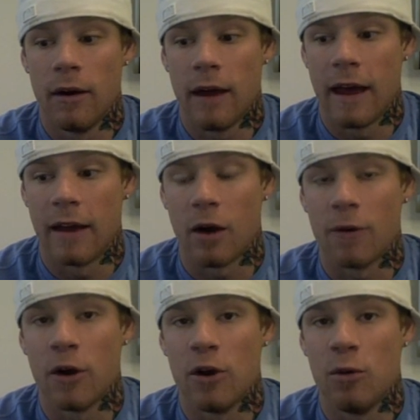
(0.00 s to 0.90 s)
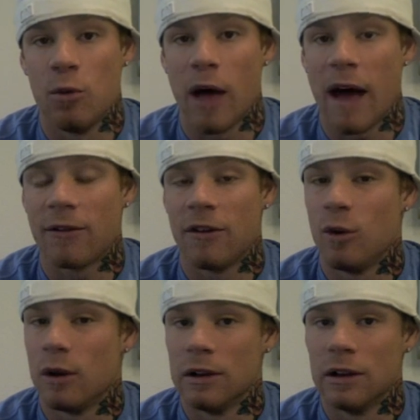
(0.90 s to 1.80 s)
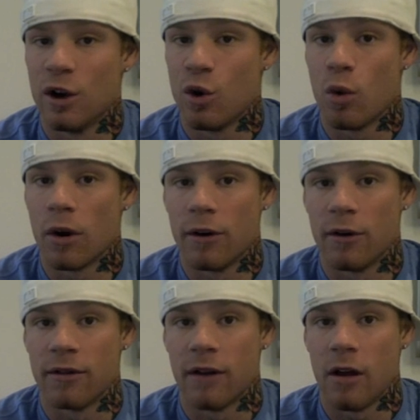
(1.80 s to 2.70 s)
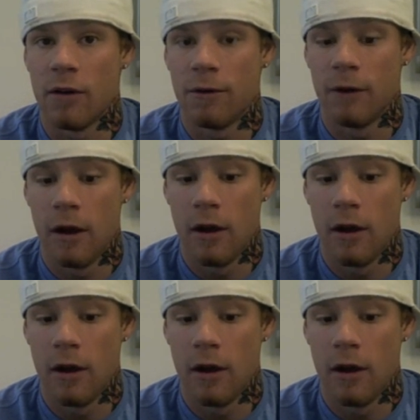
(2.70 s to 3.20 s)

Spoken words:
and although you have to do a little work yourself,